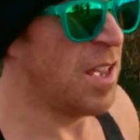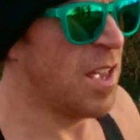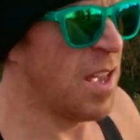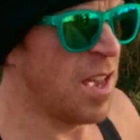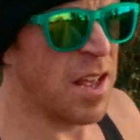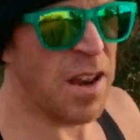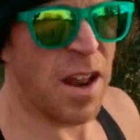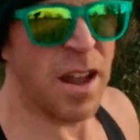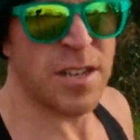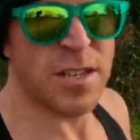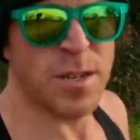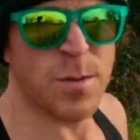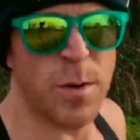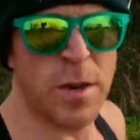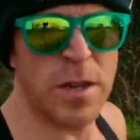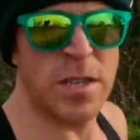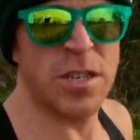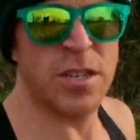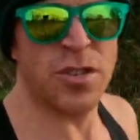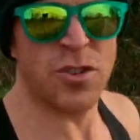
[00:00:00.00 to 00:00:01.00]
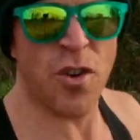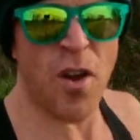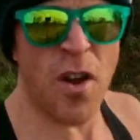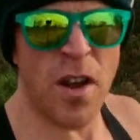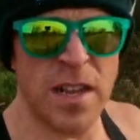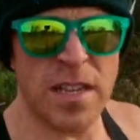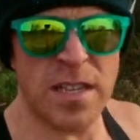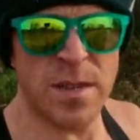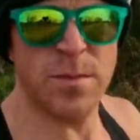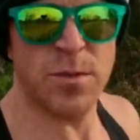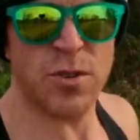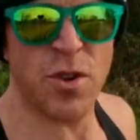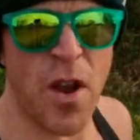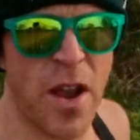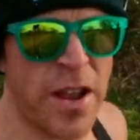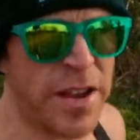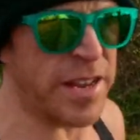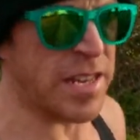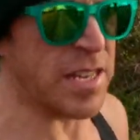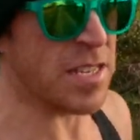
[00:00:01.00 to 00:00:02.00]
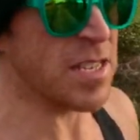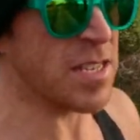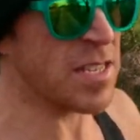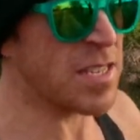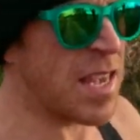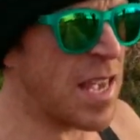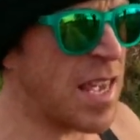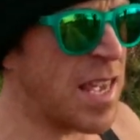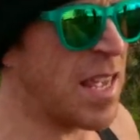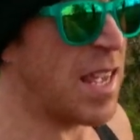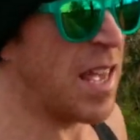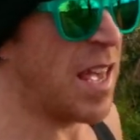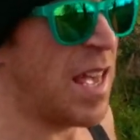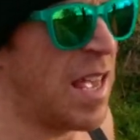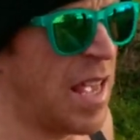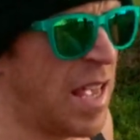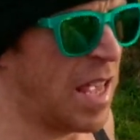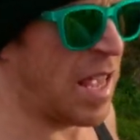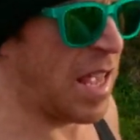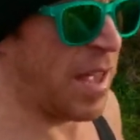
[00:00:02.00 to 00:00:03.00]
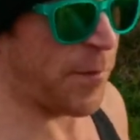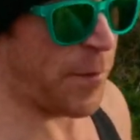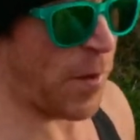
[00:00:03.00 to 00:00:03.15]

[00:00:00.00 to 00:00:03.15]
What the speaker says: And I just wanted to try some training to see if